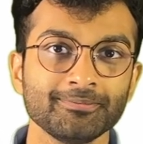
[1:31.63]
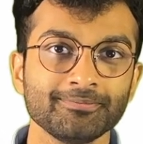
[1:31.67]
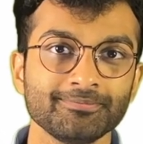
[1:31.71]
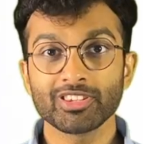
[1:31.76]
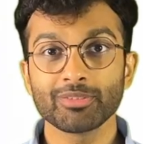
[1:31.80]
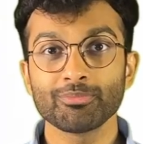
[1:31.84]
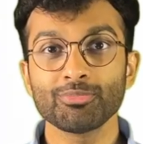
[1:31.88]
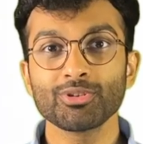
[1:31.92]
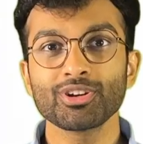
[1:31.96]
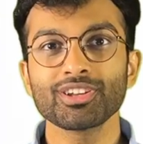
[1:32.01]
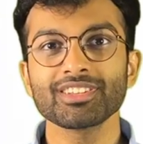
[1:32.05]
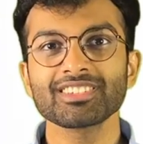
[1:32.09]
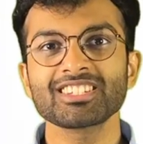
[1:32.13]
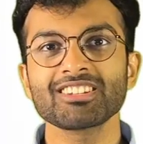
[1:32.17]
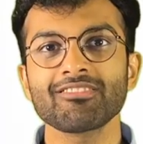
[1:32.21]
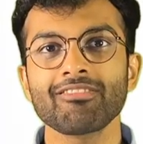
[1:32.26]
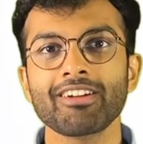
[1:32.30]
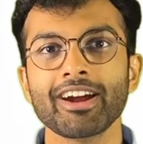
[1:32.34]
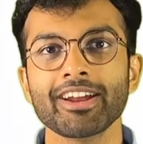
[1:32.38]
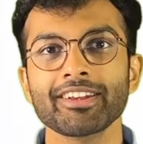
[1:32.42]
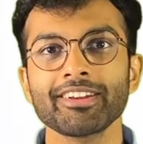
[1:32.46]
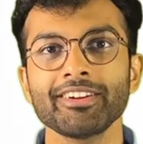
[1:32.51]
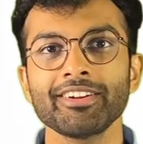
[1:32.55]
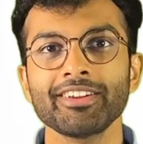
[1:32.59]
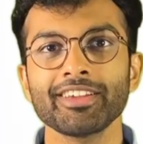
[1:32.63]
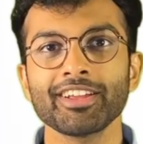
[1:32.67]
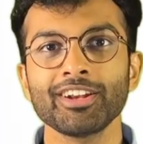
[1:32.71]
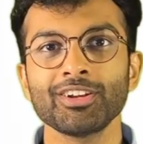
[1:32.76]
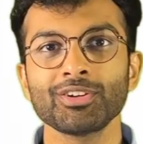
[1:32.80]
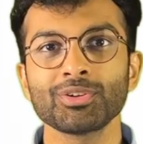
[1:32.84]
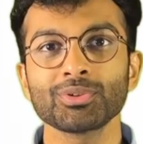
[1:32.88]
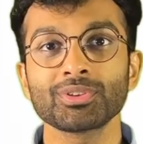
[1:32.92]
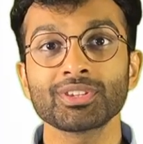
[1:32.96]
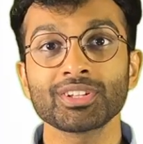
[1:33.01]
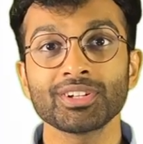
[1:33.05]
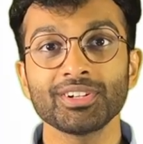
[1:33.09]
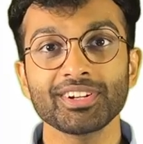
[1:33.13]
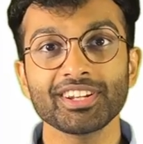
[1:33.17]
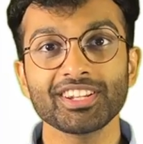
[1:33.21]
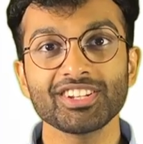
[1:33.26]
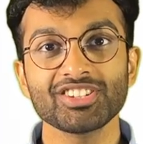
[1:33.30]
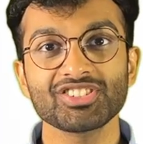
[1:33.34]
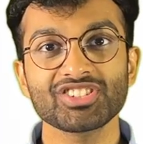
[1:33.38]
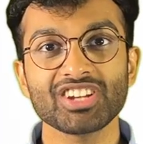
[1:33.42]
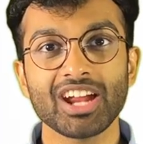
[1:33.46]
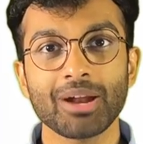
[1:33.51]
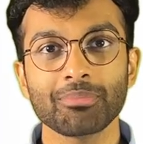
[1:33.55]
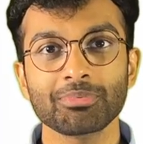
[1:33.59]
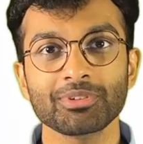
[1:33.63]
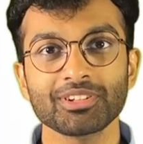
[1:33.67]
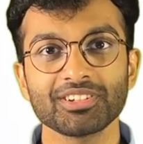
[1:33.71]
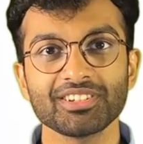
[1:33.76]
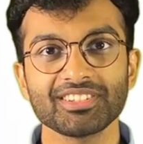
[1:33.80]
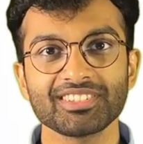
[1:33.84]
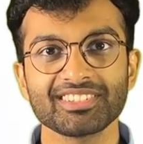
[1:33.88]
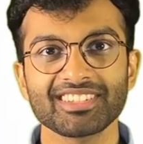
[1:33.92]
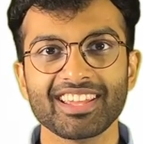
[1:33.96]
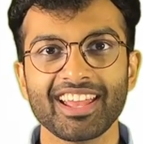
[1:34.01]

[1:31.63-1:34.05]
The book is divided into 13 chapters